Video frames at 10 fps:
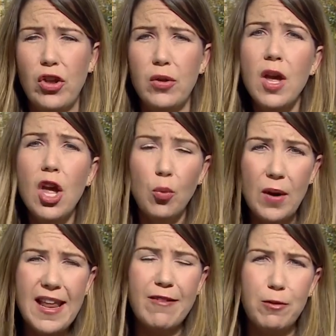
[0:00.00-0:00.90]
So
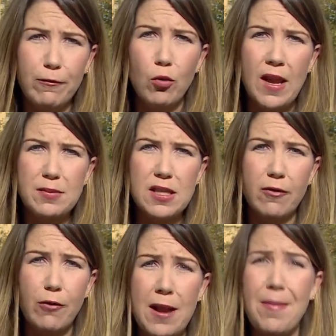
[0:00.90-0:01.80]
we're left with 4 names in
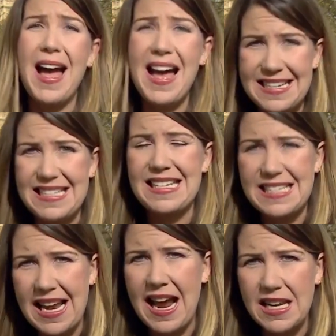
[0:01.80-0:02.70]
the frame as it
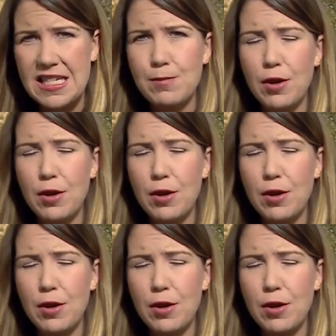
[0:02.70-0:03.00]
stands,